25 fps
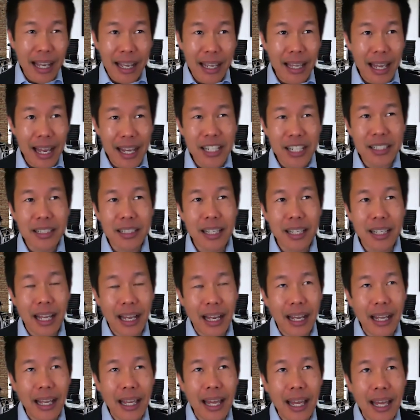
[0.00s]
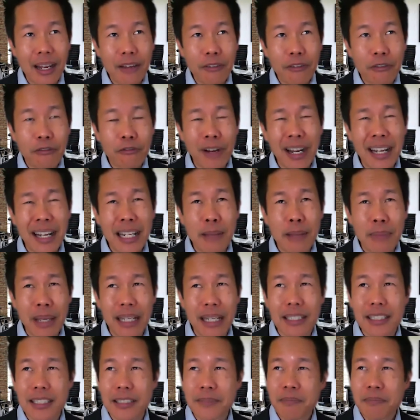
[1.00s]
actually, I had a friend I
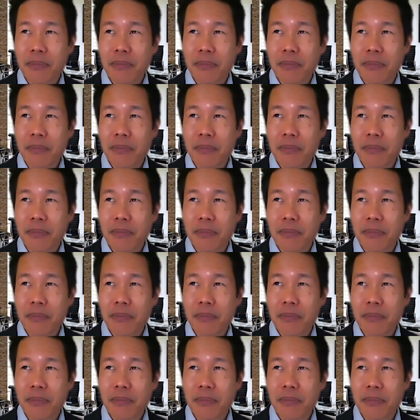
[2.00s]
met